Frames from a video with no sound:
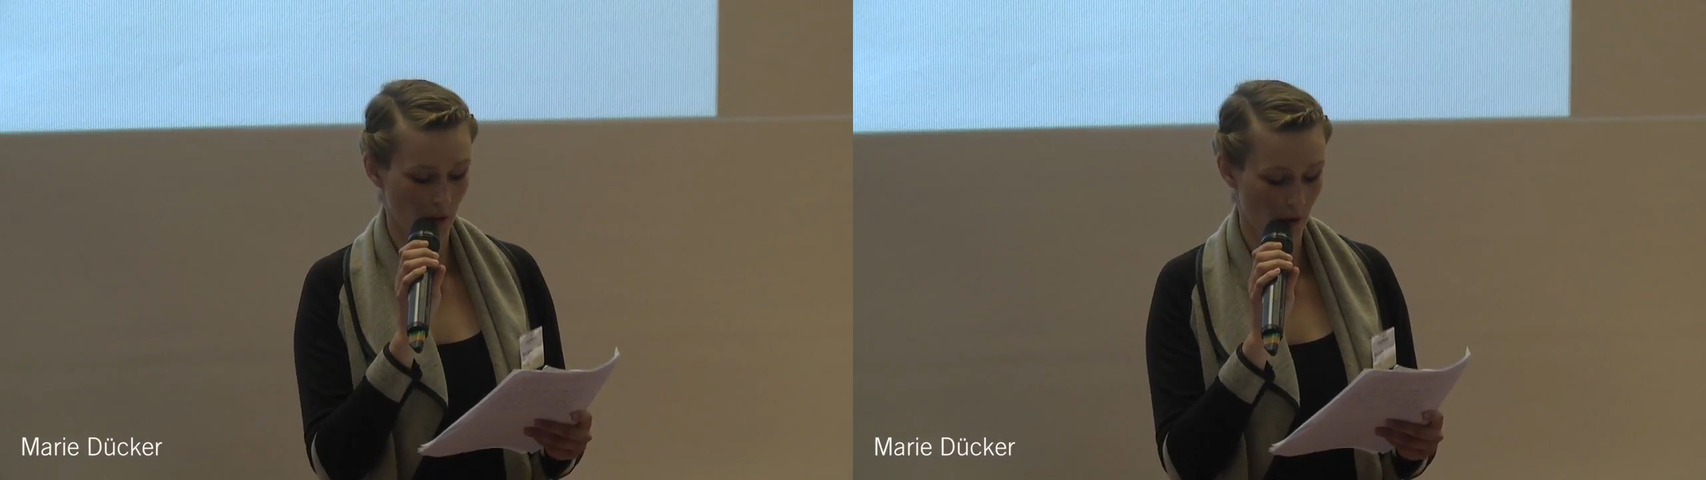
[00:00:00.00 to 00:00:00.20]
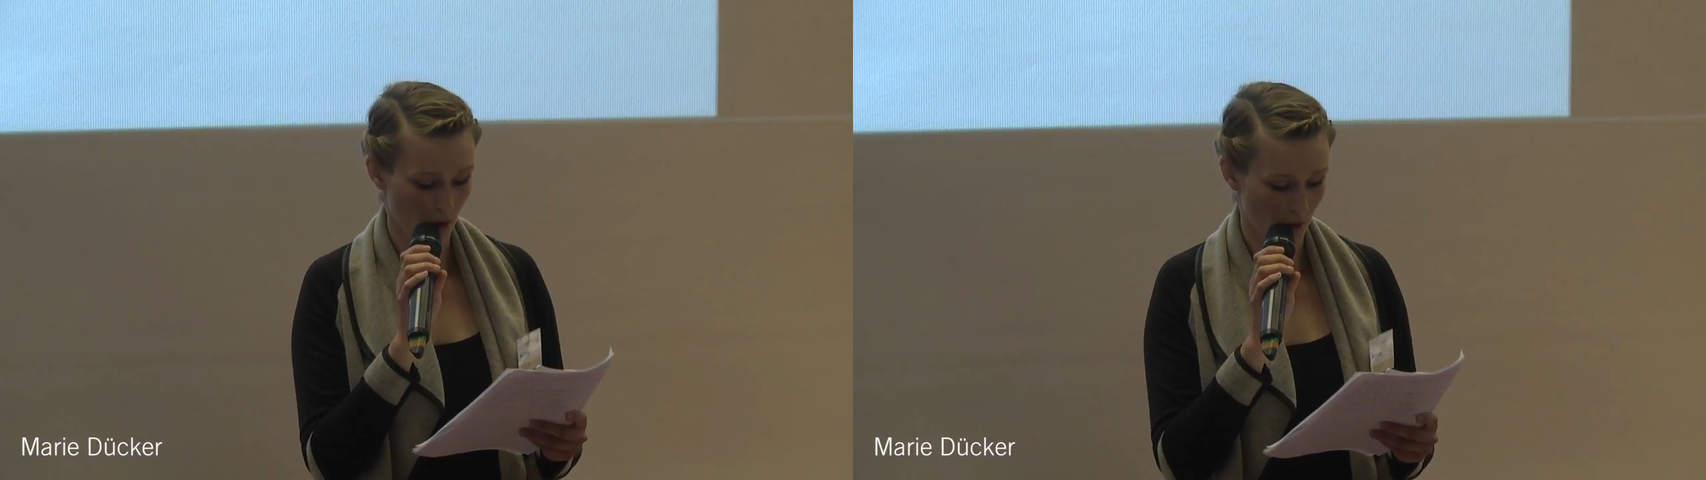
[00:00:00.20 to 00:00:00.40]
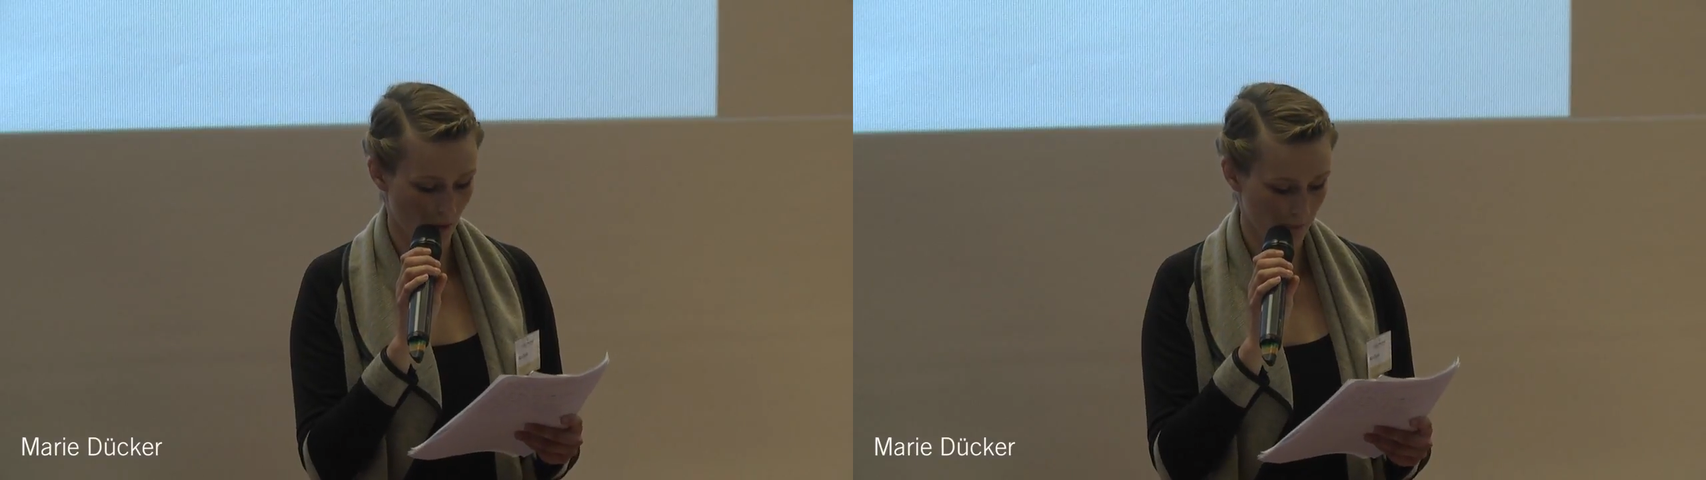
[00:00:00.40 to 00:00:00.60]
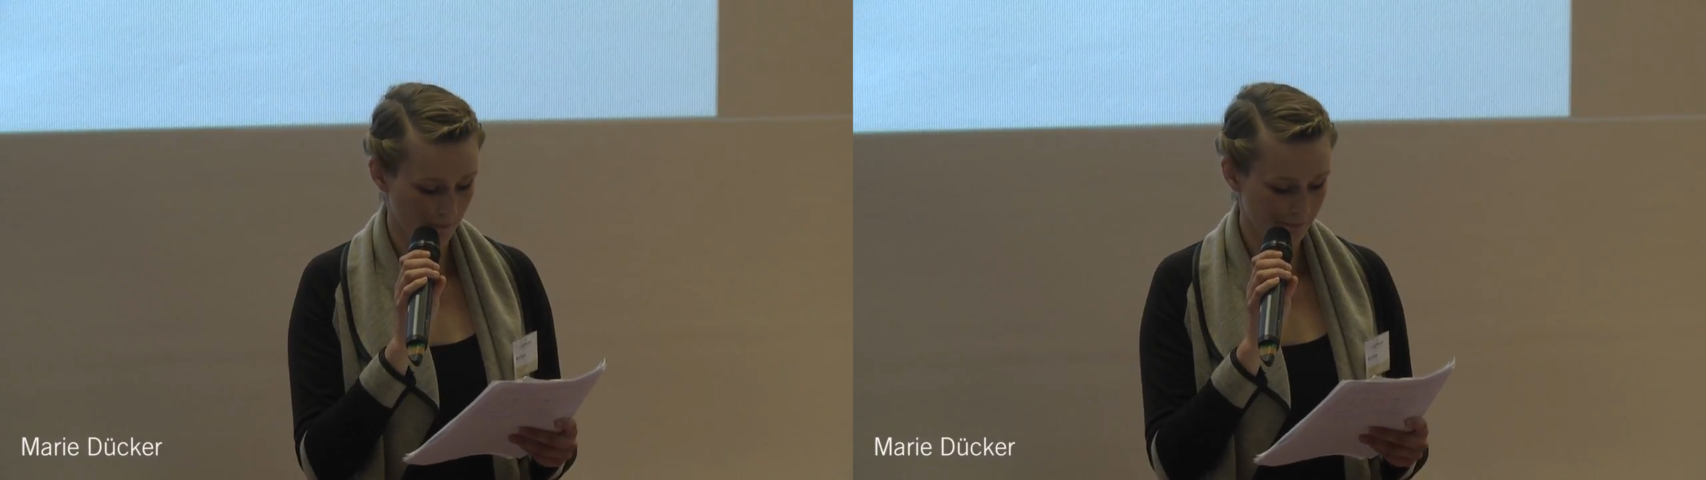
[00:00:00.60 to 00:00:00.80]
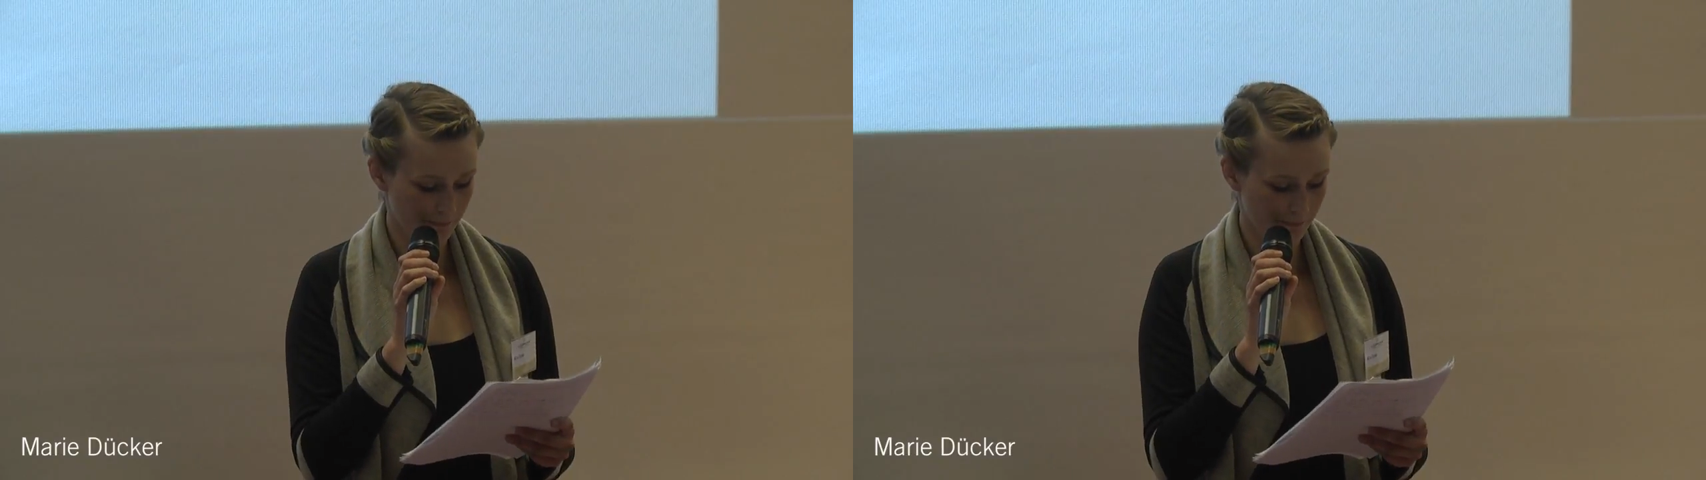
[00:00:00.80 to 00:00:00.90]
go.